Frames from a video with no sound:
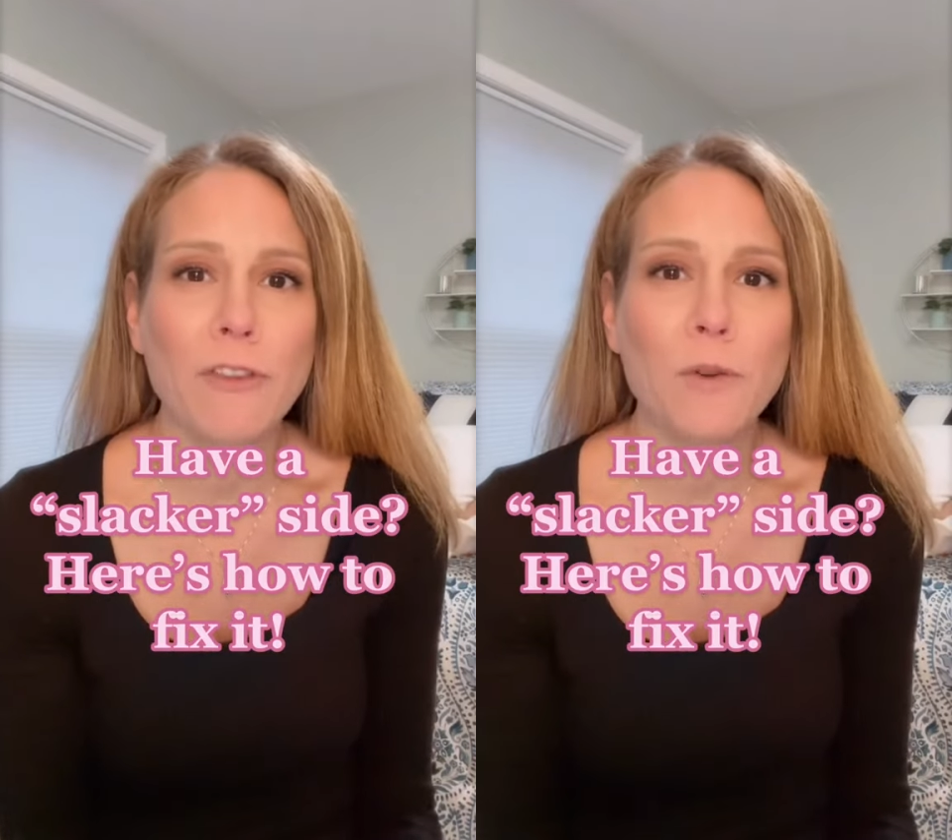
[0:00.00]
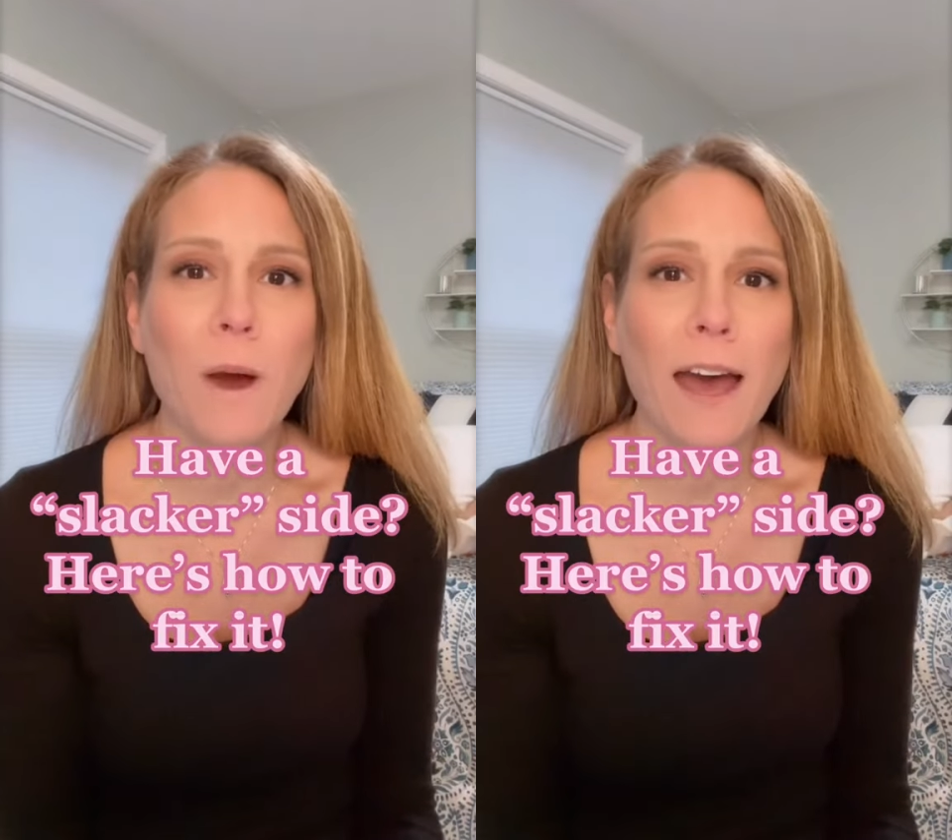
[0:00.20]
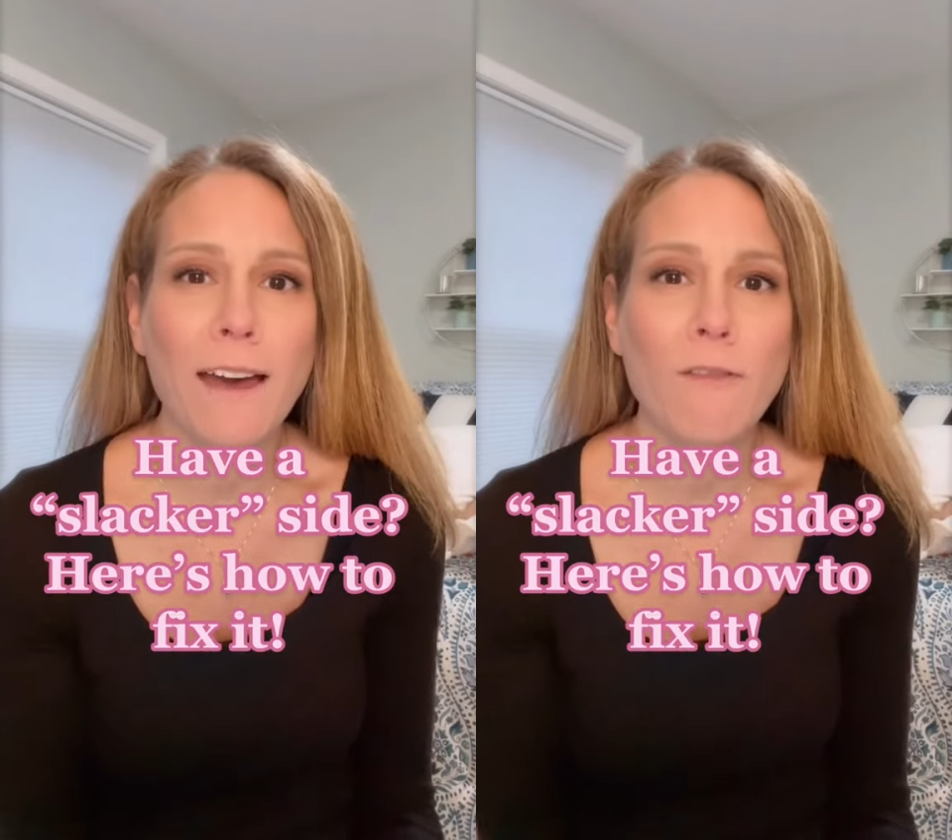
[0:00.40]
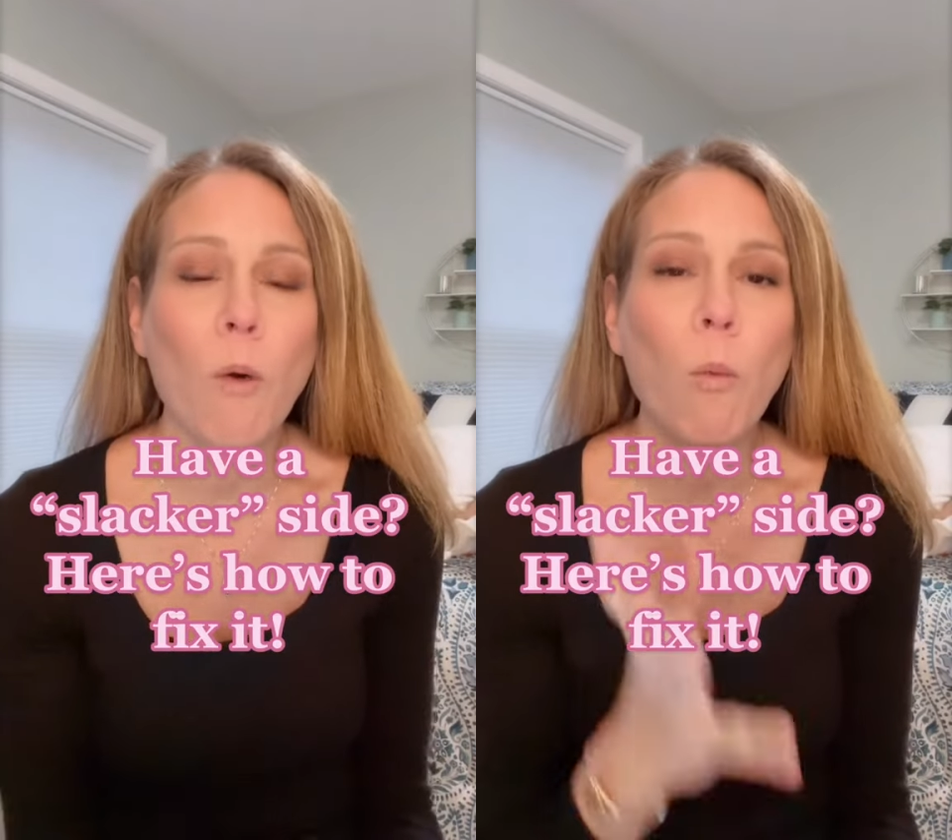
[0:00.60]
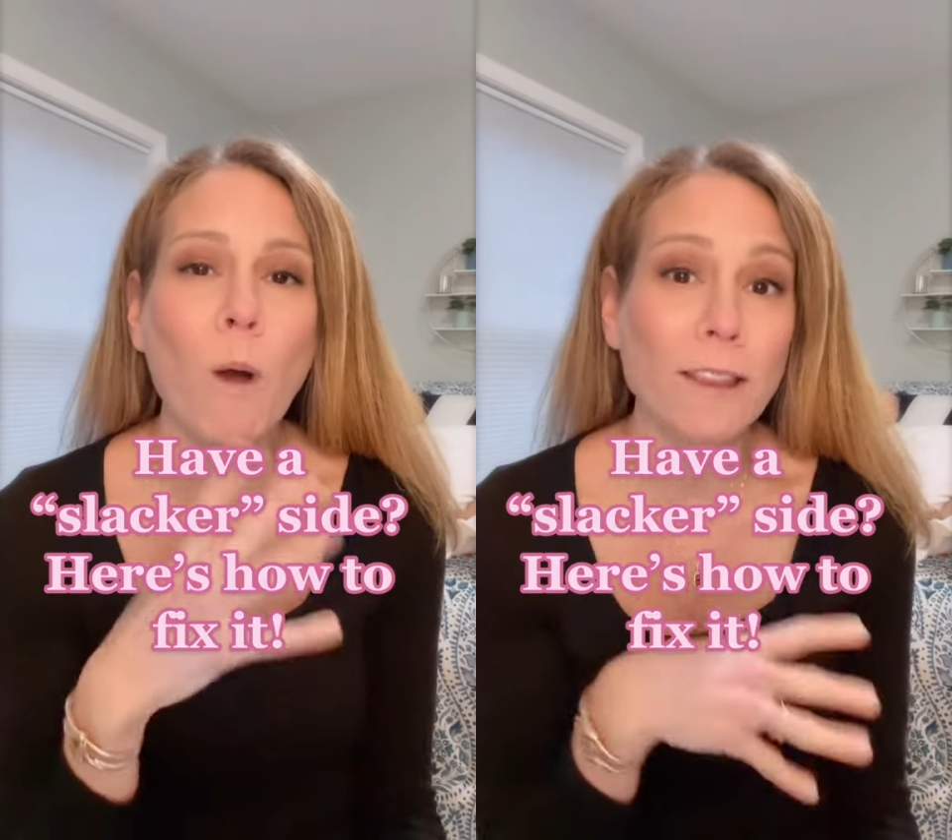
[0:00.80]
if you
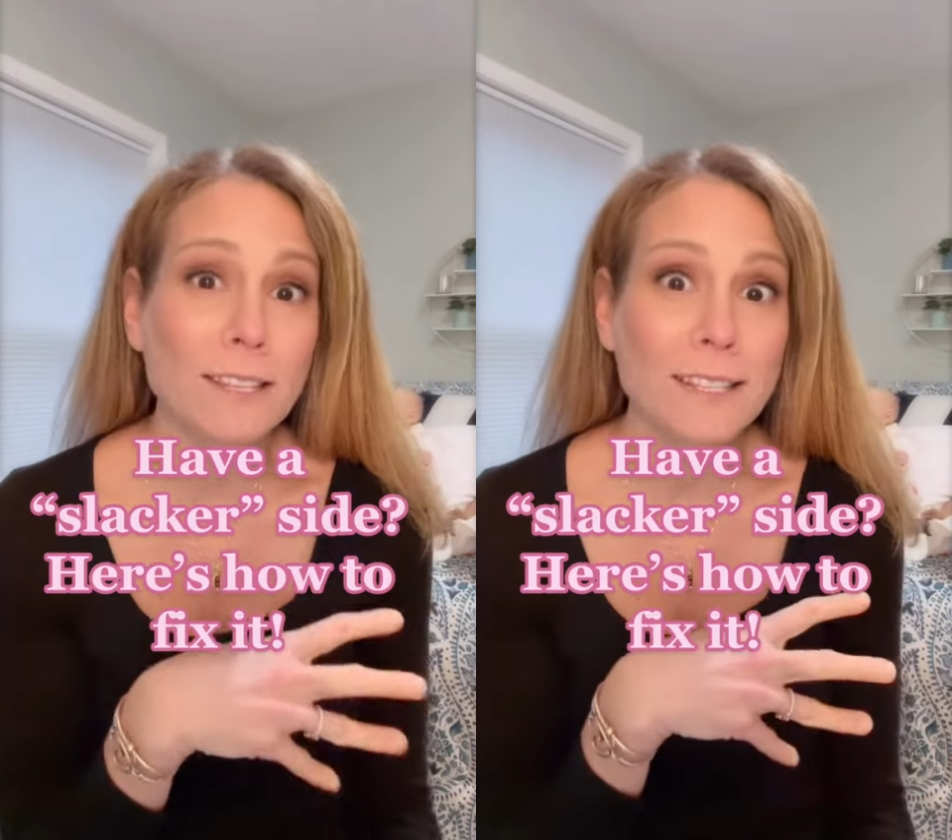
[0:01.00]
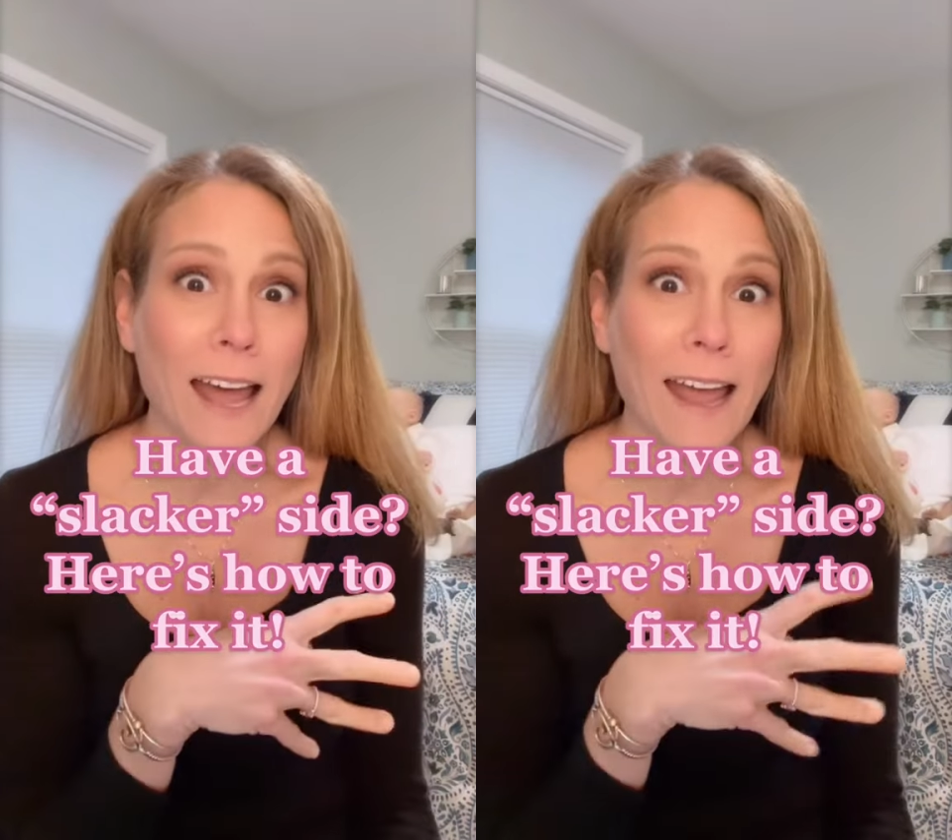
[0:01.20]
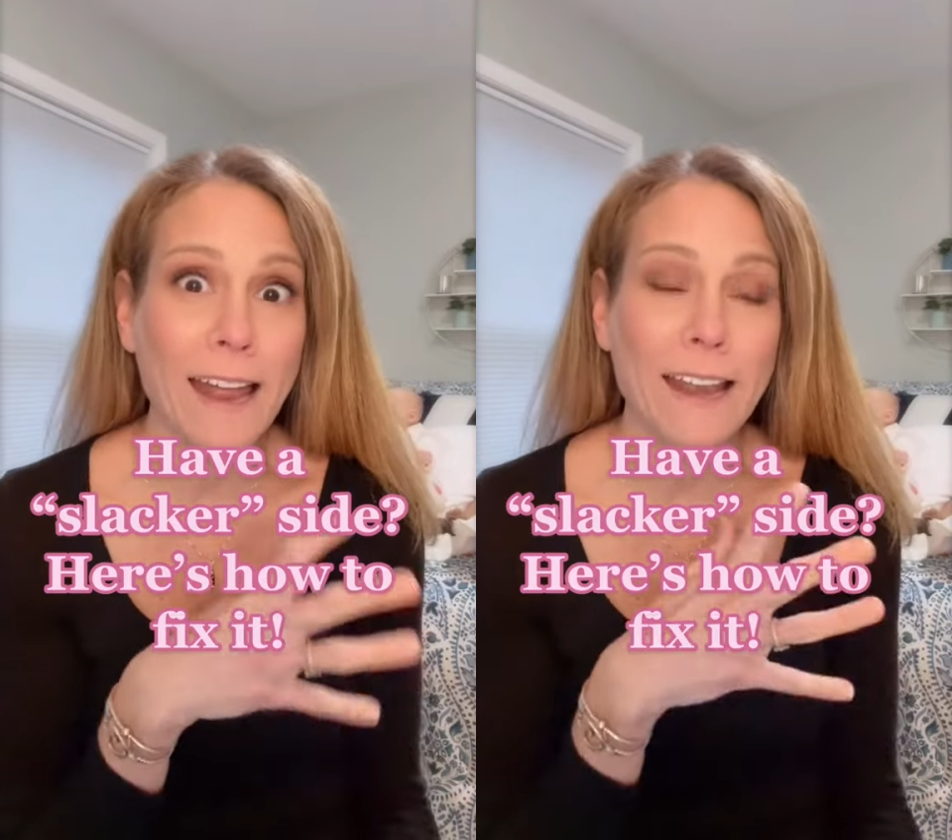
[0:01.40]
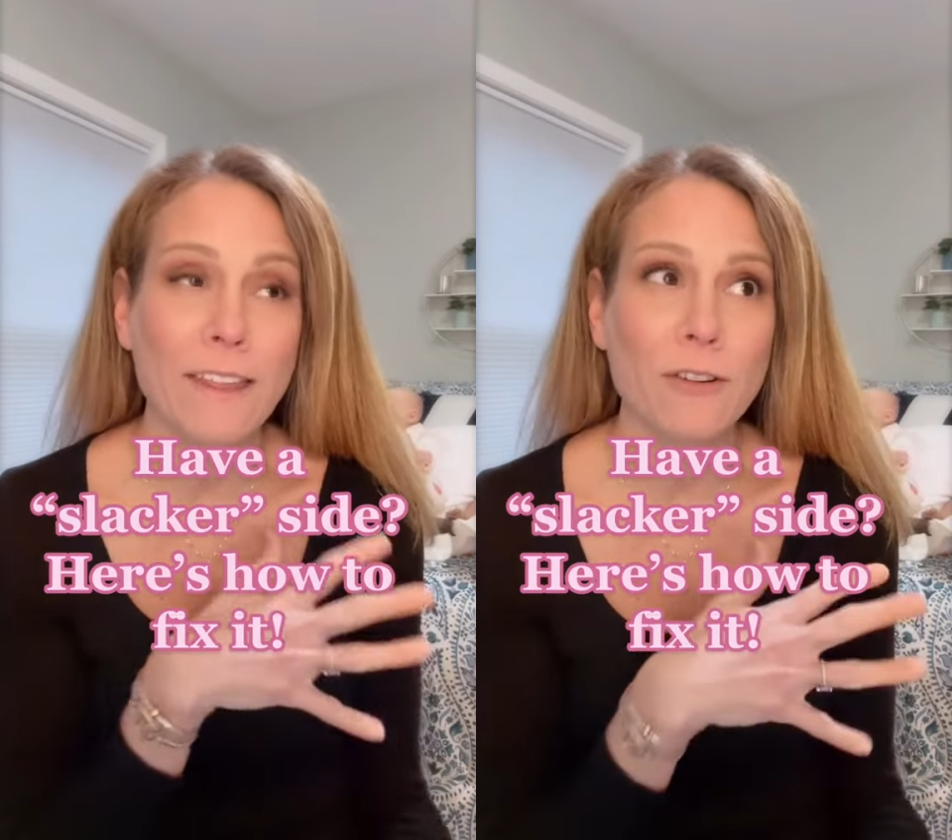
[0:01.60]
have one side,